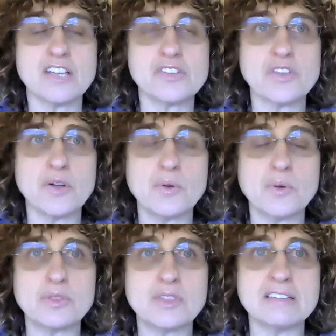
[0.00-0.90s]
So
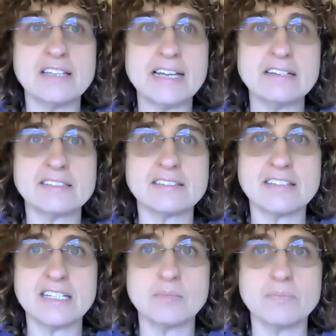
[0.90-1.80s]
the latest
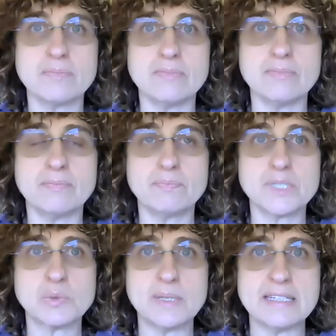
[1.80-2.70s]
thing
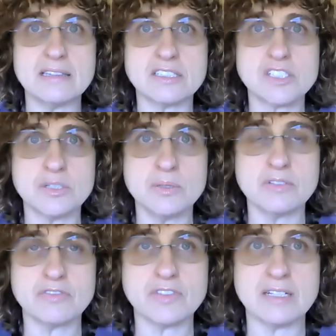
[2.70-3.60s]
between the two
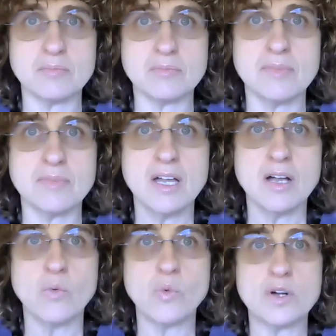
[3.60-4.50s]
of them
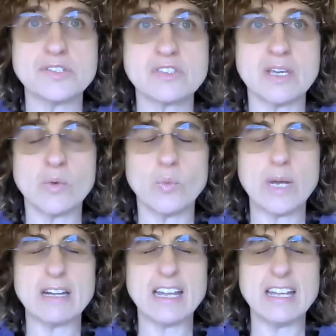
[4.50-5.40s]
was that
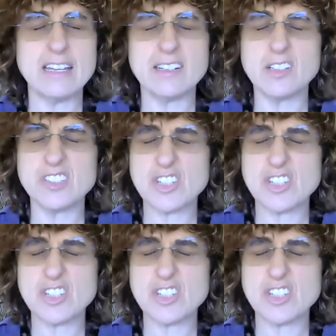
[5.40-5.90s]
when E.L.